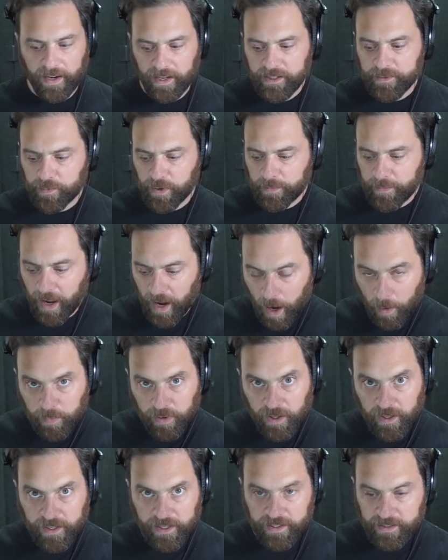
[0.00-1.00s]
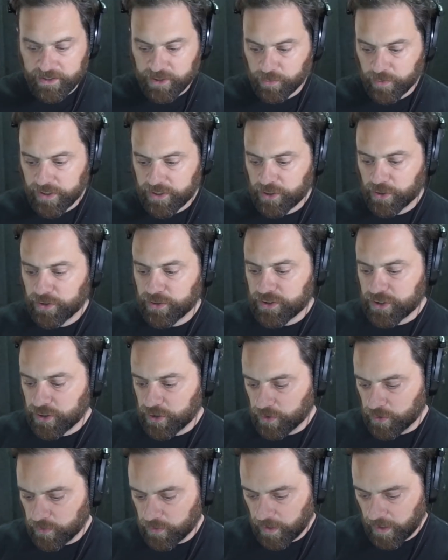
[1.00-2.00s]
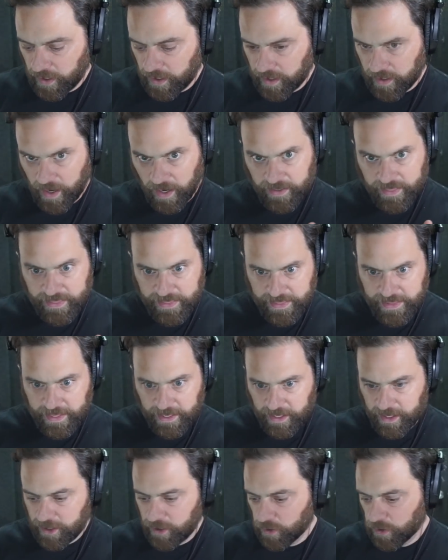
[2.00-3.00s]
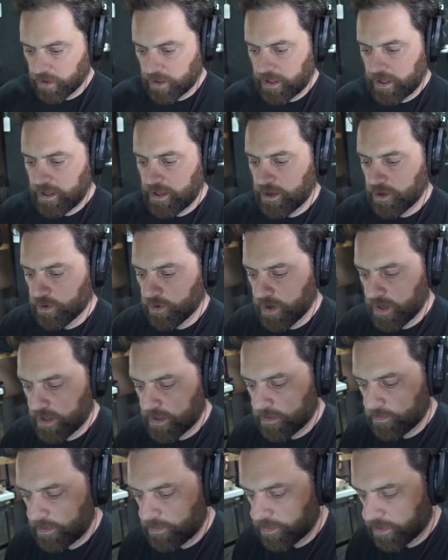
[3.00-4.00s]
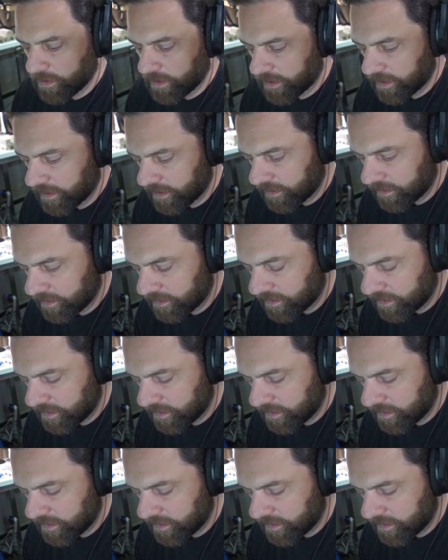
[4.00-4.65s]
pretty bad. I'll plug it into return 2, and I think you'll hear it. Let me plug it in.